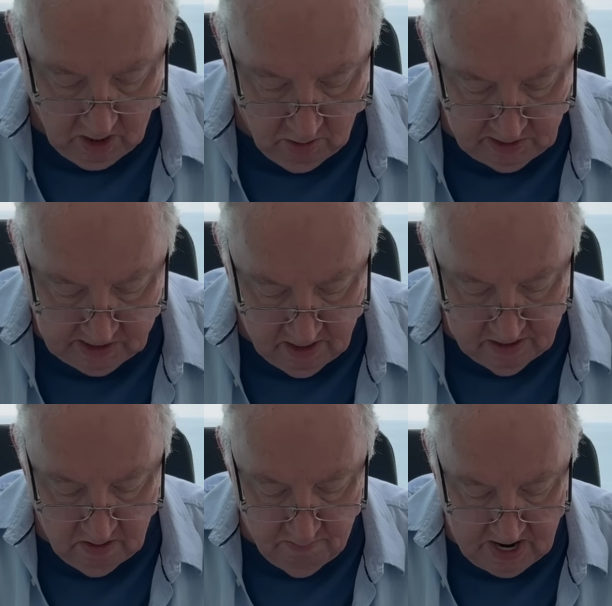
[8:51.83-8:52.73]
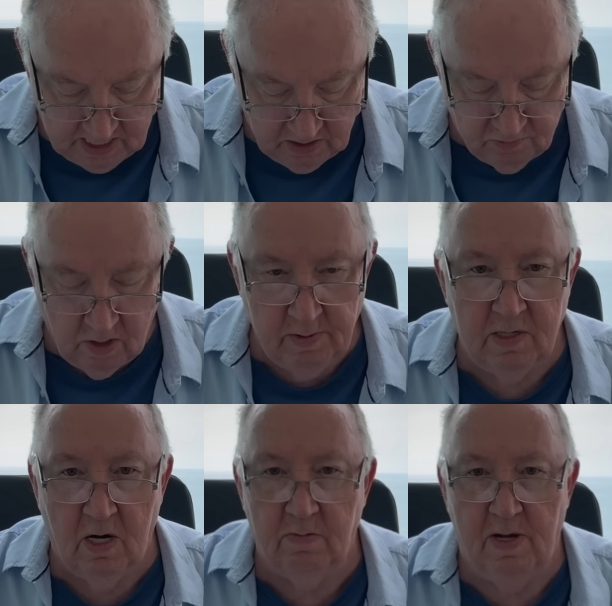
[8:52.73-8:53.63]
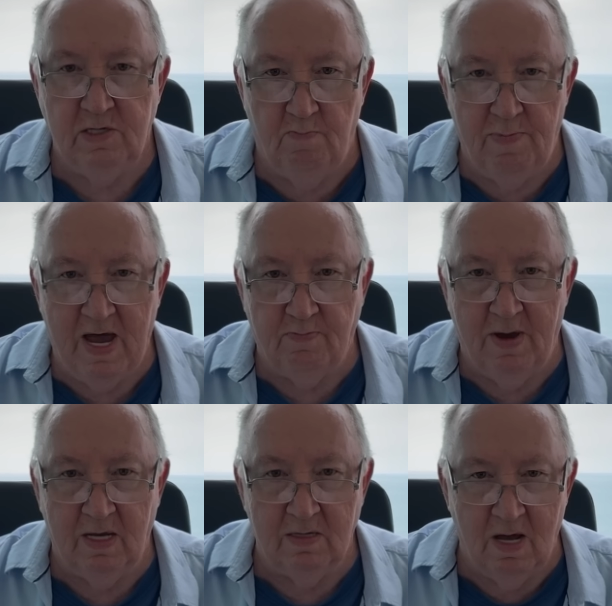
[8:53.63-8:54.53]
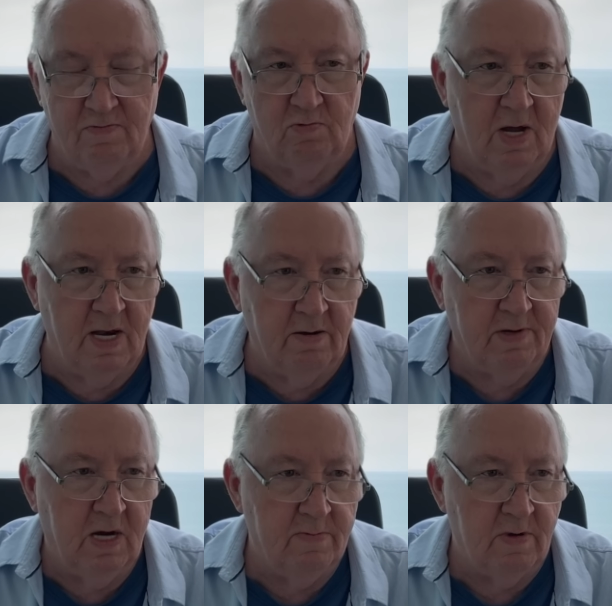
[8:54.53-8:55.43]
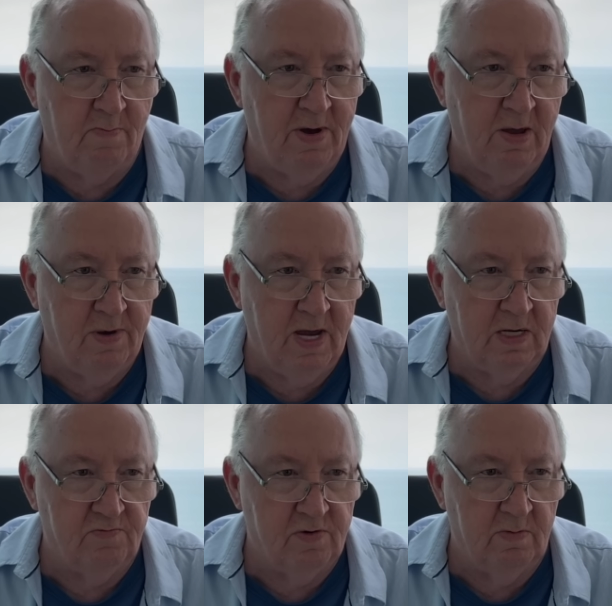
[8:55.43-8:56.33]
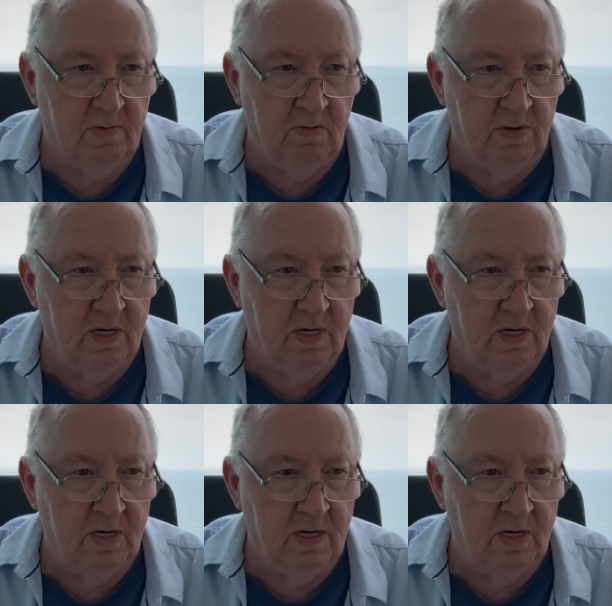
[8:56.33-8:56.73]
Always carry your bag in front of you. Talking about your backpack. I never carry my backpack in front of me,